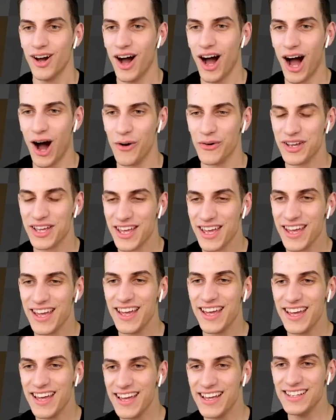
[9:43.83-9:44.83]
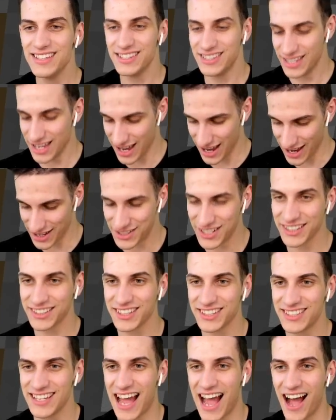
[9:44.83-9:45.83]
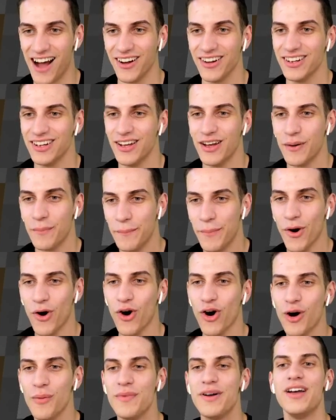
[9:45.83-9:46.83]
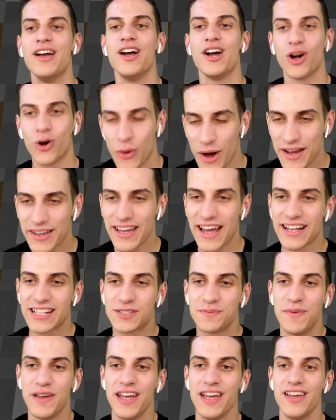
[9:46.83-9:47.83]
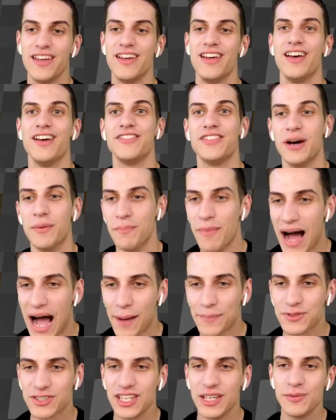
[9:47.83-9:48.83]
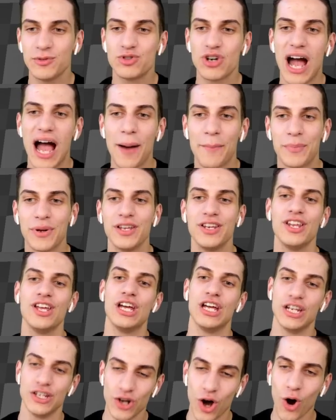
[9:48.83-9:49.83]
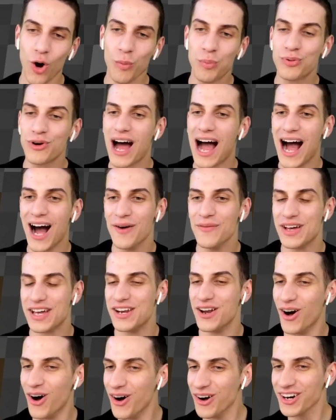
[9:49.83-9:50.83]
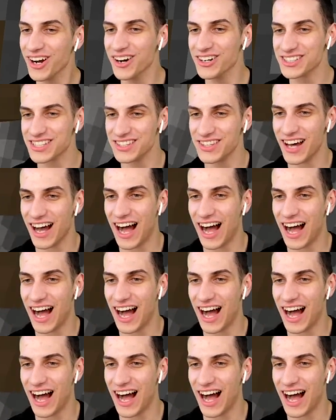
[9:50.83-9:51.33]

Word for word: Oh, easy. Check this out. Boom quick XP, the mobs keep dropping, no problem. It all goes in the